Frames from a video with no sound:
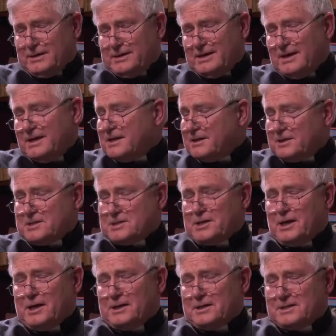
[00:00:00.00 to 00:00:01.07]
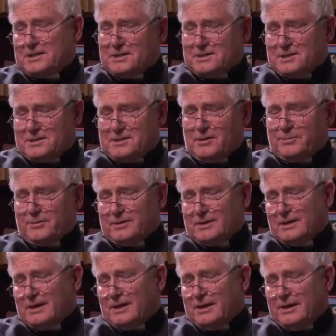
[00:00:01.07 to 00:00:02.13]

right, disguised as a serpent,